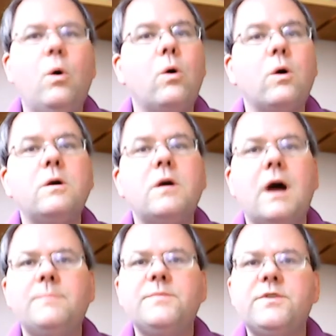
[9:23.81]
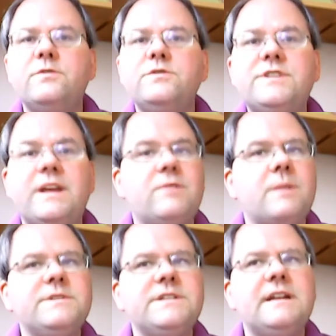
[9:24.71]
or up through state
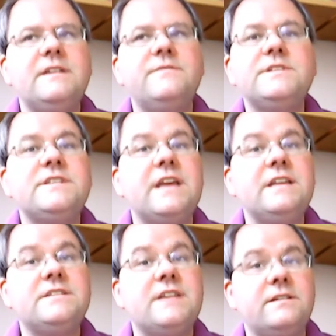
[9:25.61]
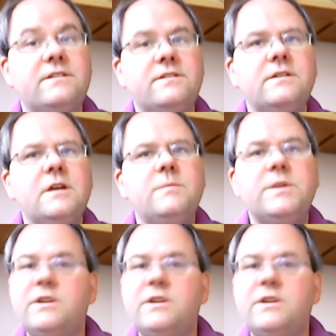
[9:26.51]
representative and state senator,